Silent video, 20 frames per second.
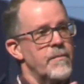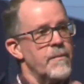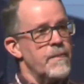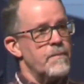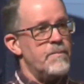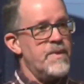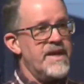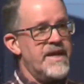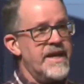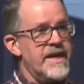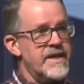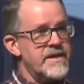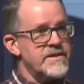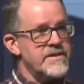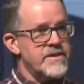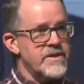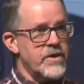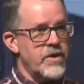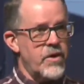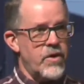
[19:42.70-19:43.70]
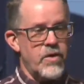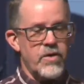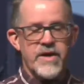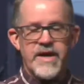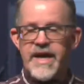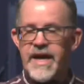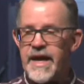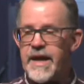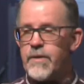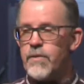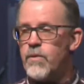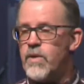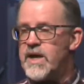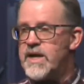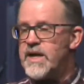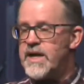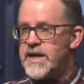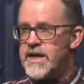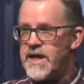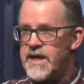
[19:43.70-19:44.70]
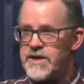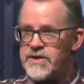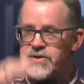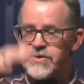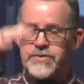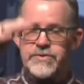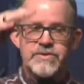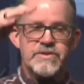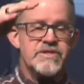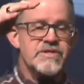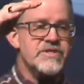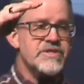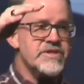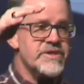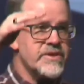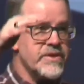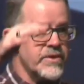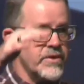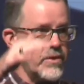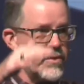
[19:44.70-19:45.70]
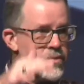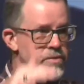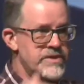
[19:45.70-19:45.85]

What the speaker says: Begin to go, okay, what can I do to slow